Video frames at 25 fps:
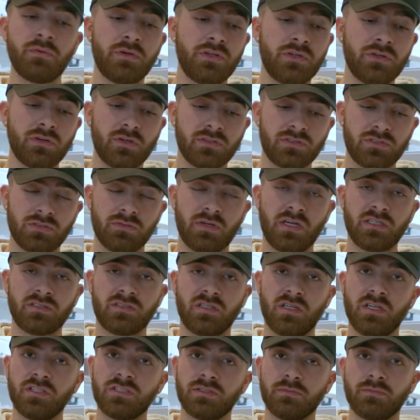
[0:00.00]
when you've got 2
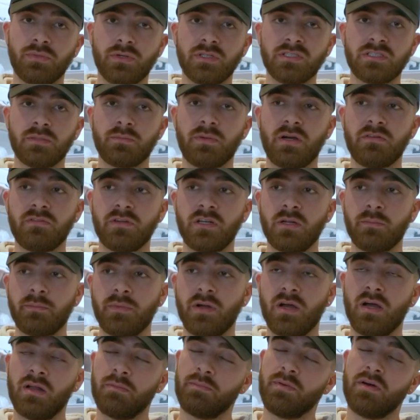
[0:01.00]
isolation points above
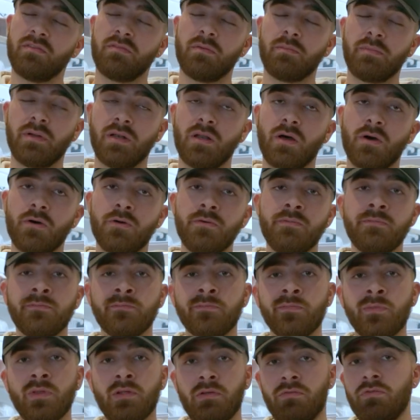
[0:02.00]
and below,
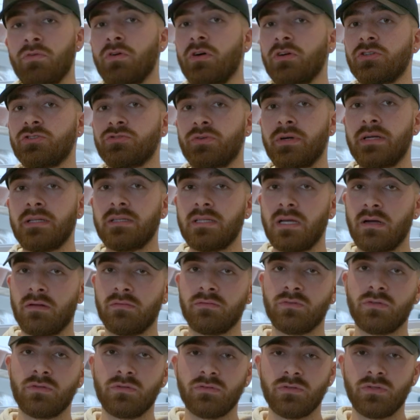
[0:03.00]
you've got to drain
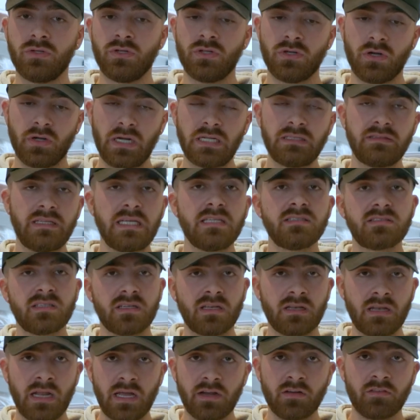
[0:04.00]
down a
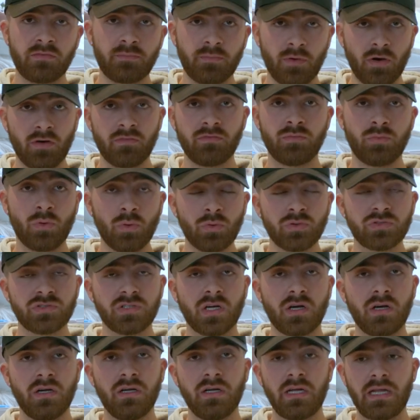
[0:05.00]
decent leg of
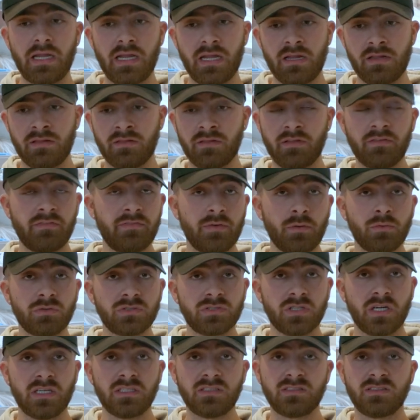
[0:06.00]
water in the
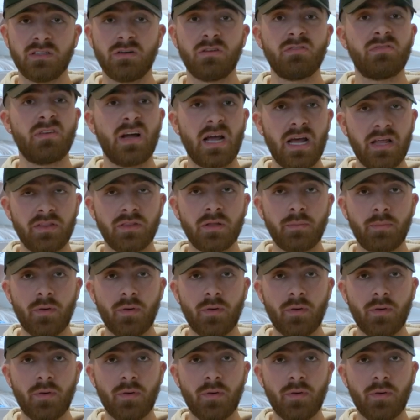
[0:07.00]
filter itself and the